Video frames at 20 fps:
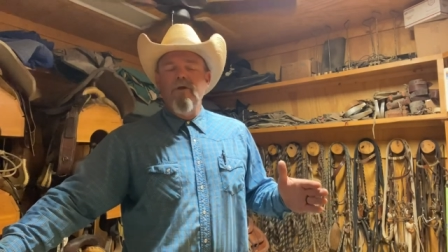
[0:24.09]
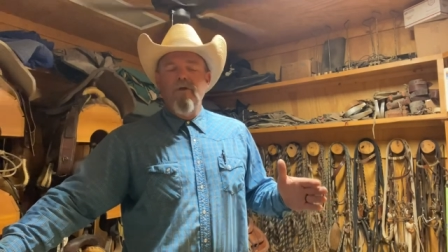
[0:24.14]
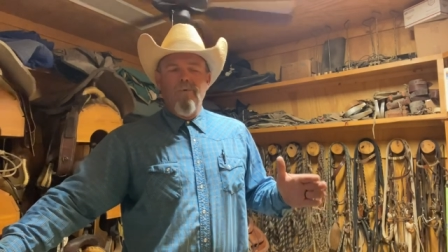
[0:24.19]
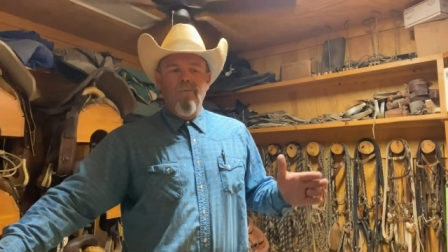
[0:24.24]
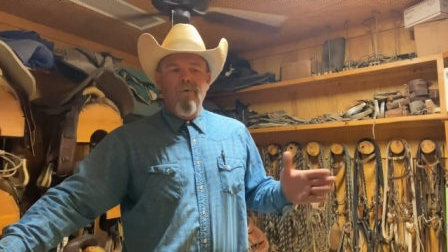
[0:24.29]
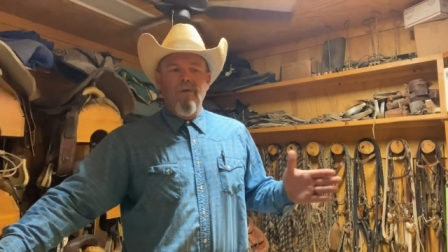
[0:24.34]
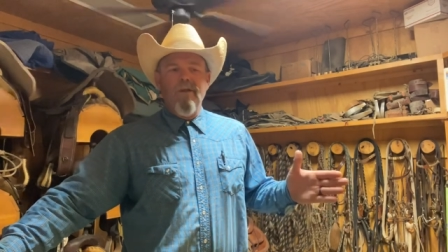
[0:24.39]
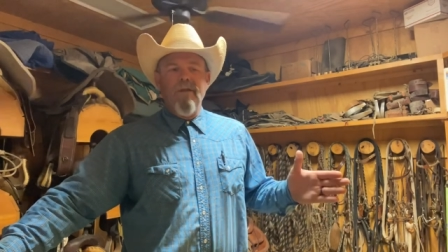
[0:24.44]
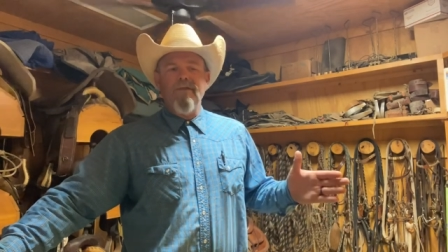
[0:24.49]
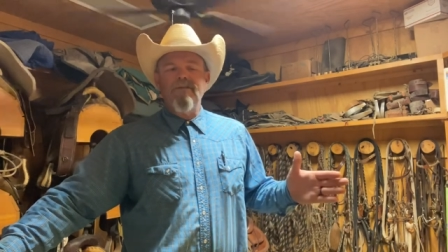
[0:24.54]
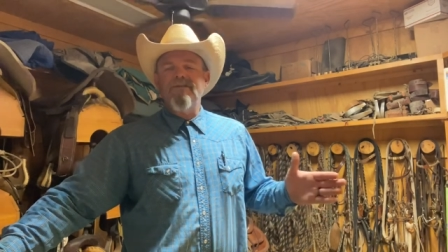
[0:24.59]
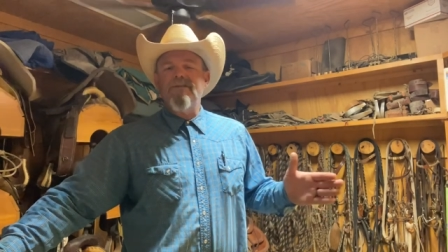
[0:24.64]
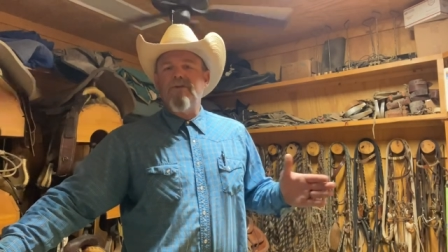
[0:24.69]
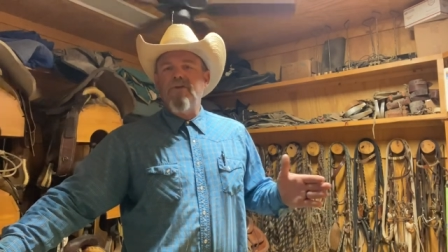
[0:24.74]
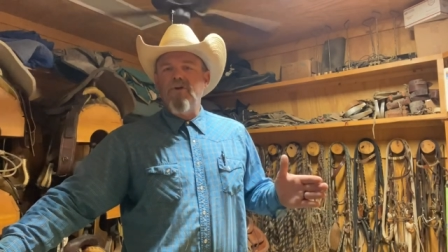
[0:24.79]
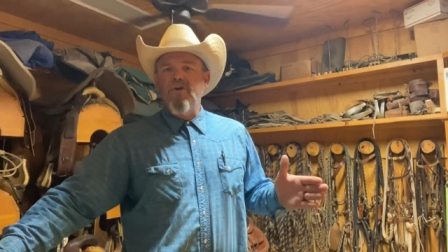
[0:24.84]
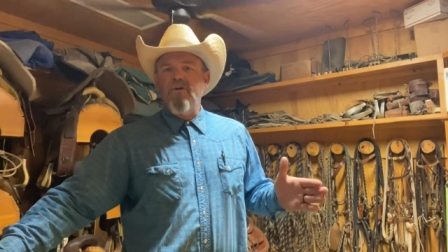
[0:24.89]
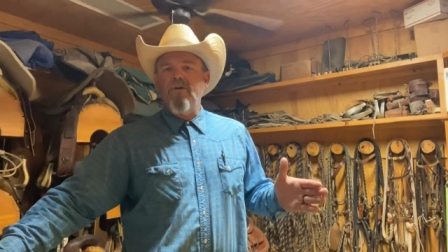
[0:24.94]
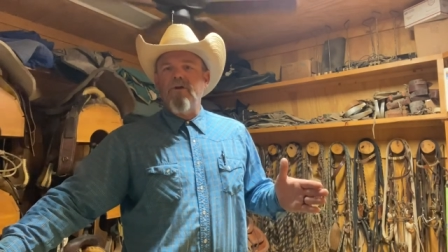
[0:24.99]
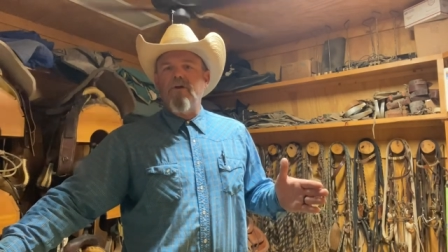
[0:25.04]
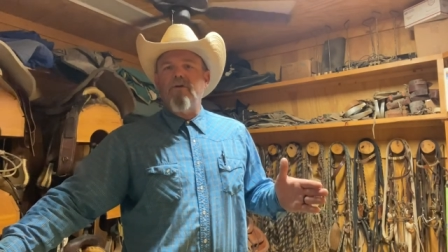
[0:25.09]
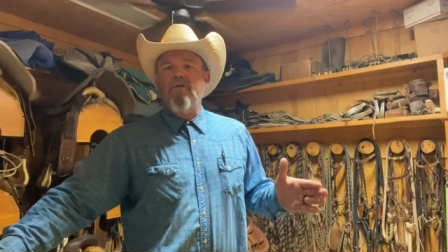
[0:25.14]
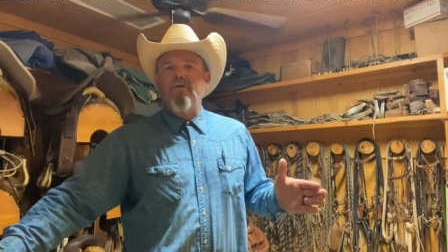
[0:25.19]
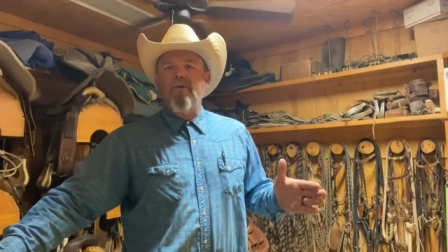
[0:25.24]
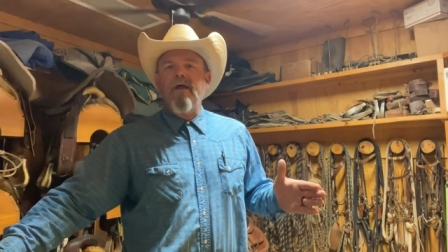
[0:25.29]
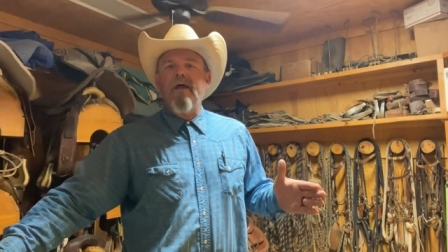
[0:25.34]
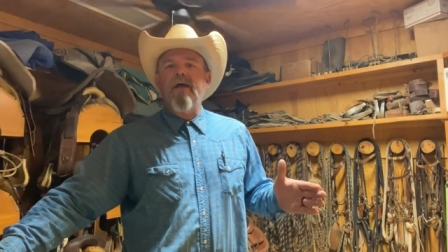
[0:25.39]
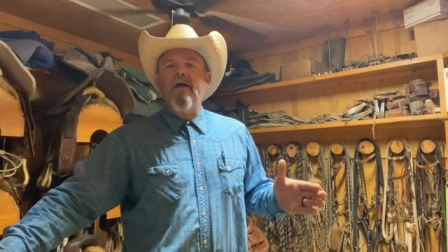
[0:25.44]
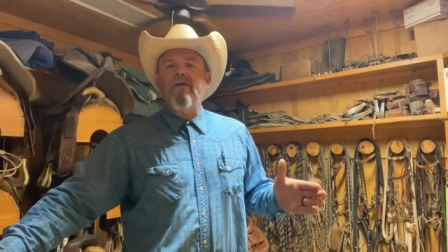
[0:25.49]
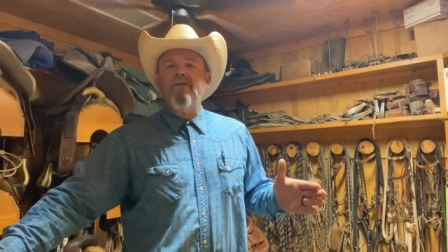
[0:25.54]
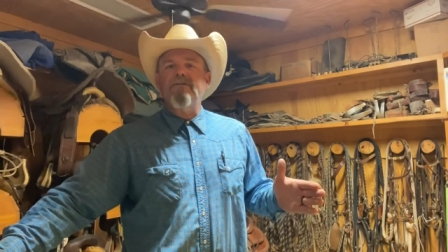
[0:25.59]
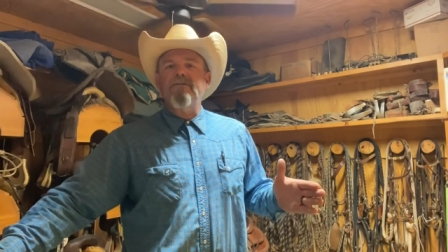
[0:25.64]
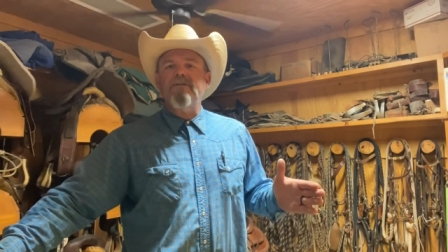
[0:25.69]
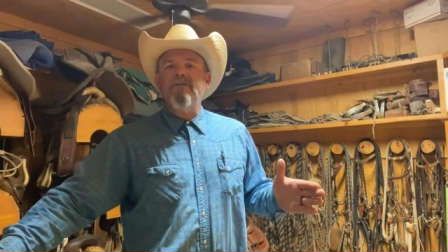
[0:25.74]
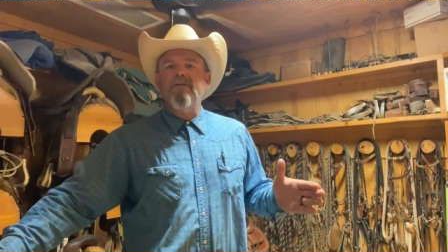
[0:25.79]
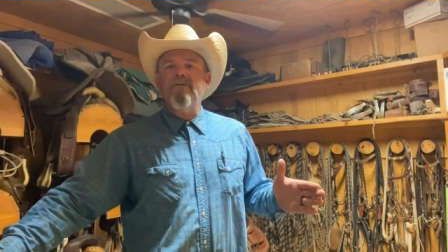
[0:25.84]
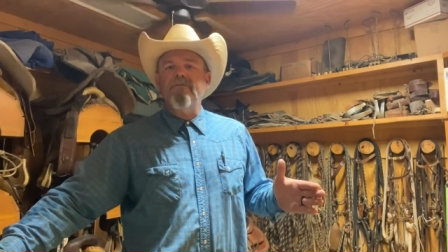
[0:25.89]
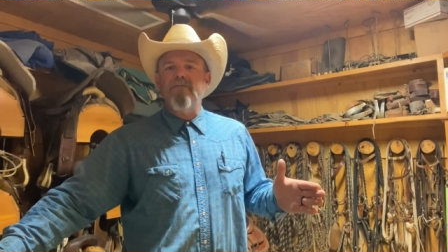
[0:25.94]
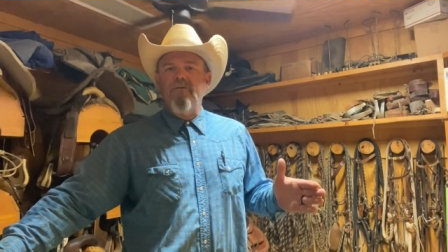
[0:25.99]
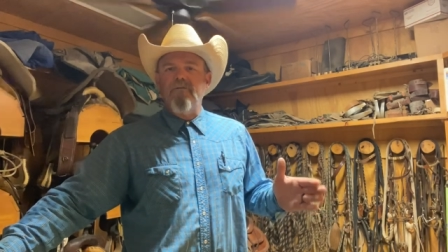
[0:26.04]
really secure corrals
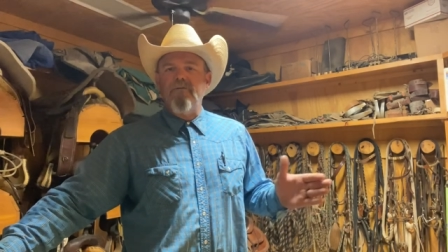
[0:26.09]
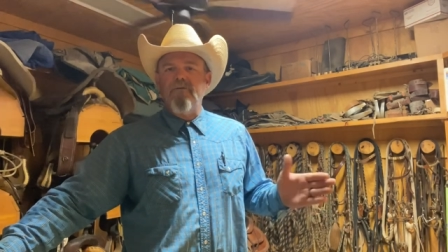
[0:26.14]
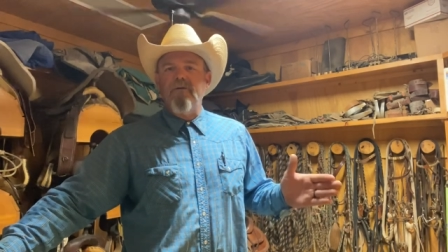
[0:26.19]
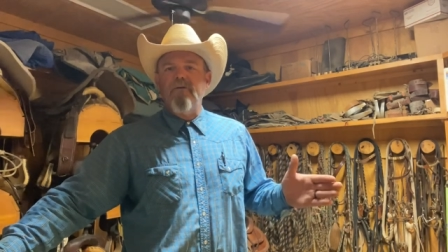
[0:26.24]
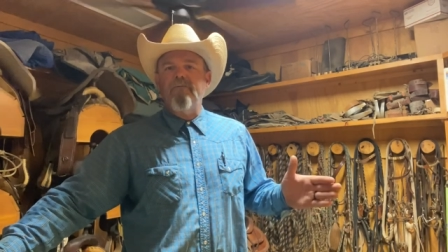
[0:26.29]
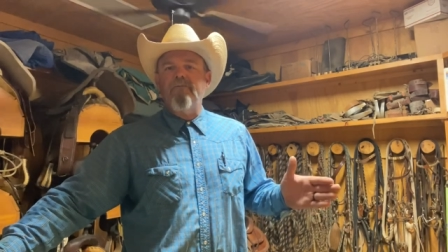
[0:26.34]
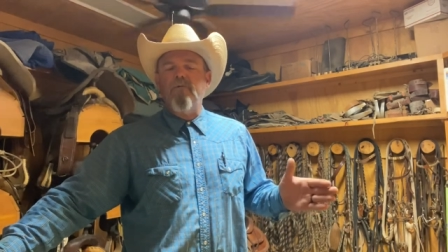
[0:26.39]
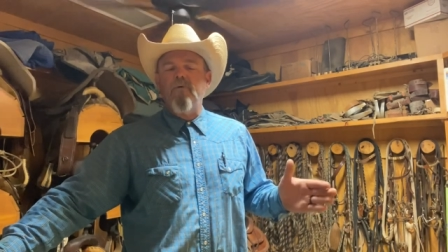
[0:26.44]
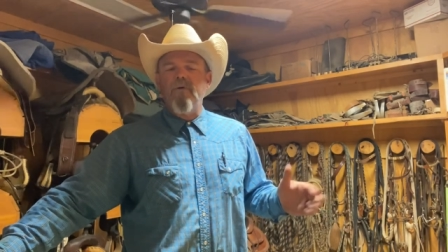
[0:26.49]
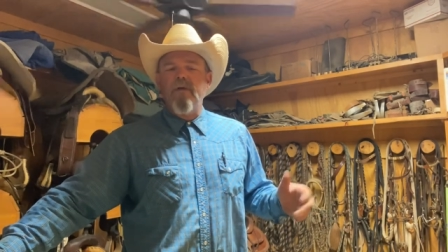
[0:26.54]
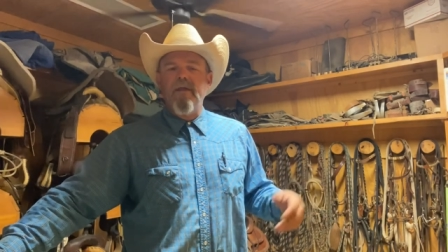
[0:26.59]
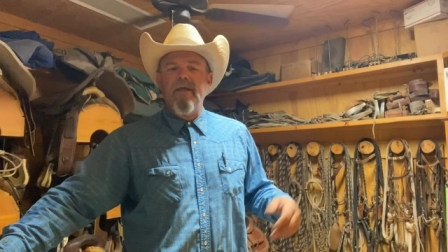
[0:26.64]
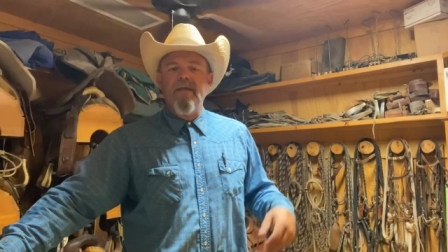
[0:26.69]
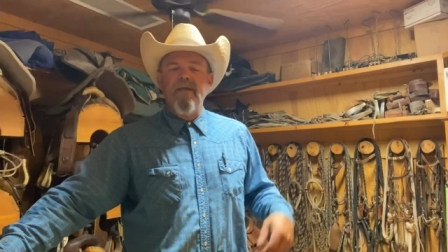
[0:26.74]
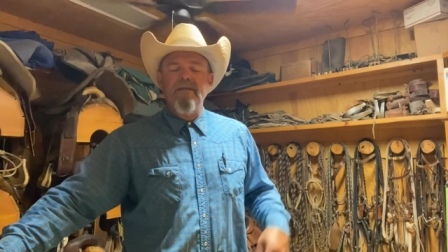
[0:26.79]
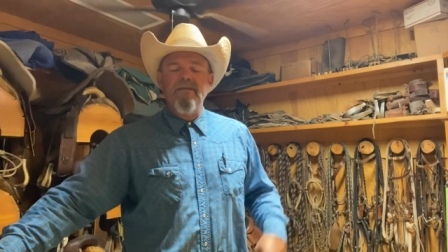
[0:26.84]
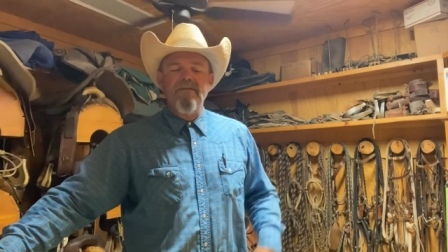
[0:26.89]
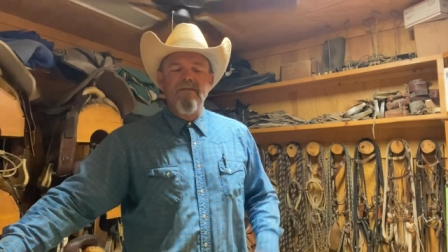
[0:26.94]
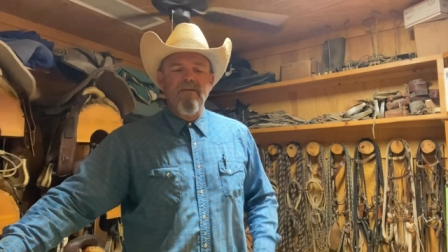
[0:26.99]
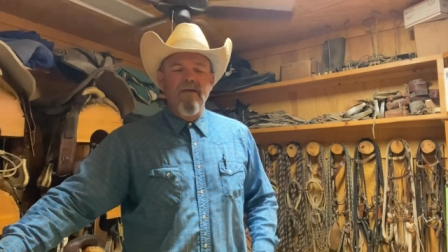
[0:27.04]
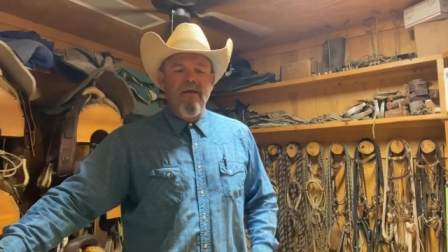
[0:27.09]
for three or four days.